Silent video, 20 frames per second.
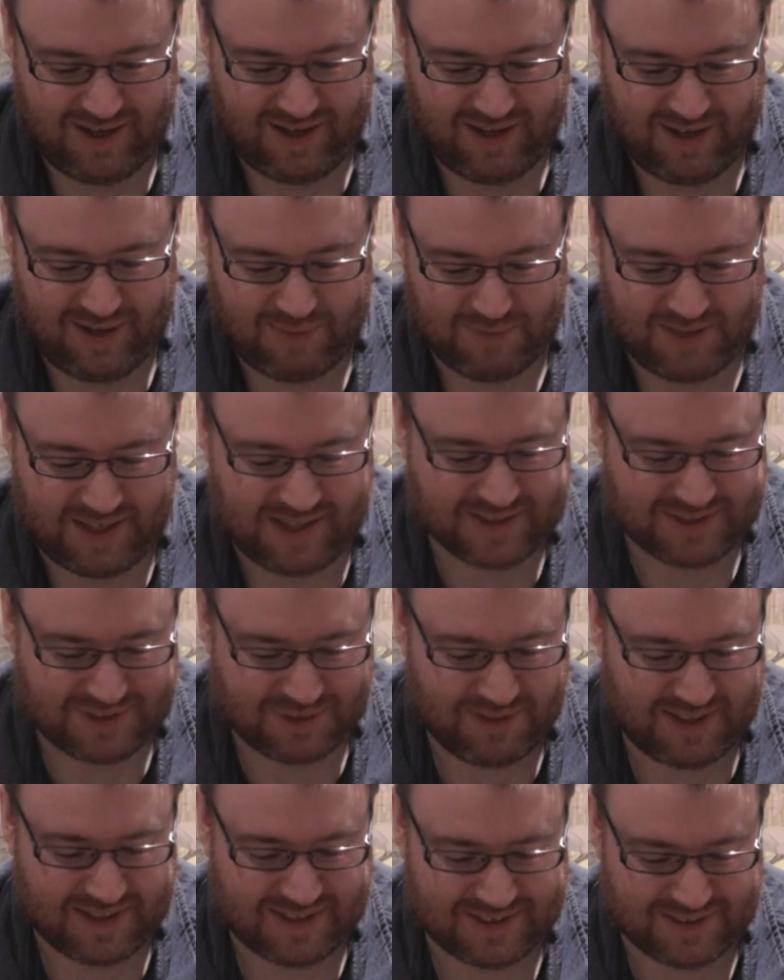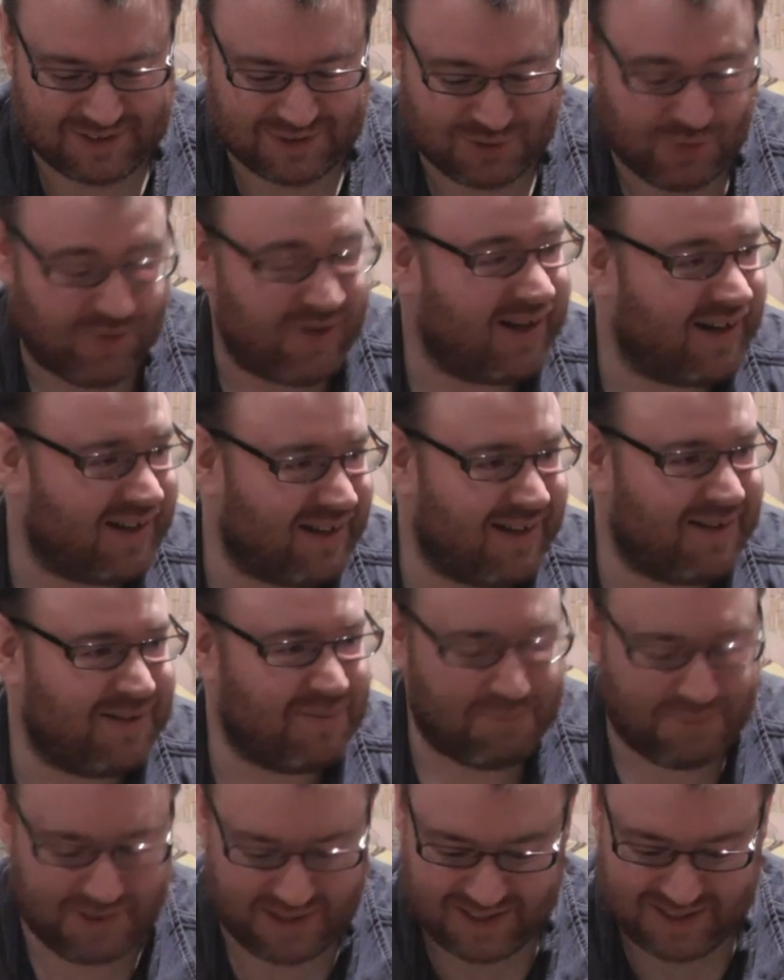I'm glad you added the
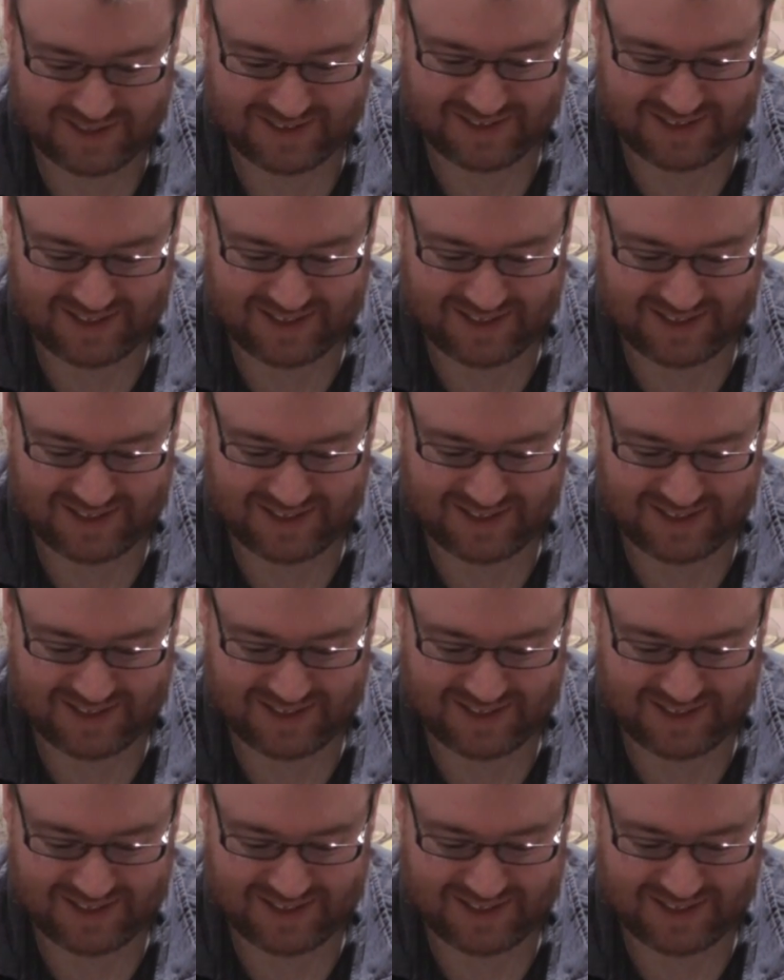toilet bit